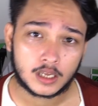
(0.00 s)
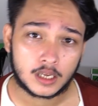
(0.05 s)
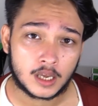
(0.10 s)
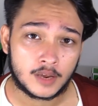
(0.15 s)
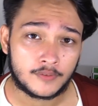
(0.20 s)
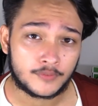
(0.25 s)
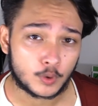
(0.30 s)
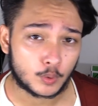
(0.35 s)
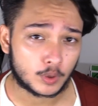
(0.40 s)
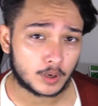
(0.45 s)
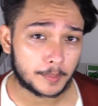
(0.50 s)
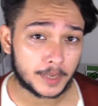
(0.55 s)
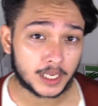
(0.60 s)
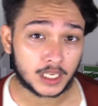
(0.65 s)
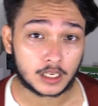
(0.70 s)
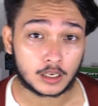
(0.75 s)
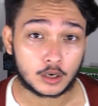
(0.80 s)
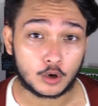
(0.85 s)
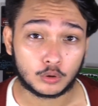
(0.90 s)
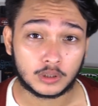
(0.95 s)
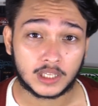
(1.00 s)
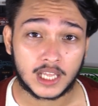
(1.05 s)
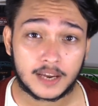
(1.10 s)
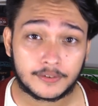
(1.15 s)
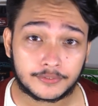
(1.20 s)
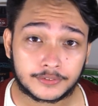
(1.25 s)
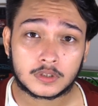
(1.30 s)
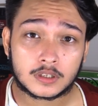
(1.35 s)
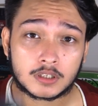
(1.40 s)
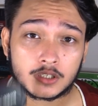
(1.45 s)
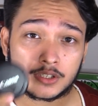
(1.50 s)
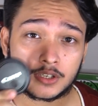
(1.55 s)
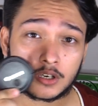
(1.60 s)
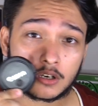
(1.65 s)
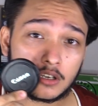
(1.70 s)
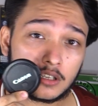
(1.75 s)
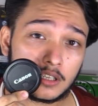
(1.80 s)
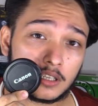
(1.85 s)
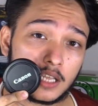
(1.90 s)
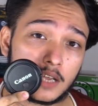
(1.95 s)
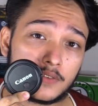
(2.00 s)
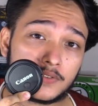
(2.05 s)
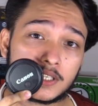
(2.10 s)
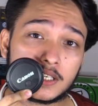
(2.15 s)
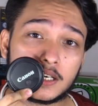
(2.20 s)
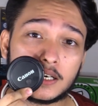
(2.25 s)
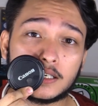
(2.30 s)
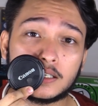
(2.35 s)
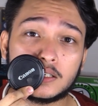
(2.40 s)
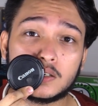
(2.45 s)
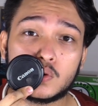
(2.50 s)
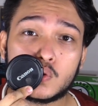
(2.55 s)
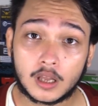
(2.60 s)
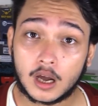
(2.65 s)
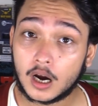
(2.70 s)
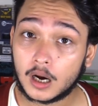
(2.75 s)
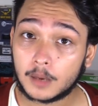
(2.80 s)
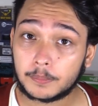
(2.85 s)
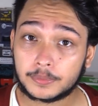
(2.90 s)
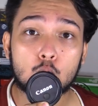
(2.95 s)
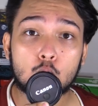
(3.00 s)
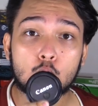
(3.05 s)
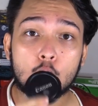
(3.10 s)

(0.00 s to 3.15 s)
If you want to make it go left, suck on the left side. Up,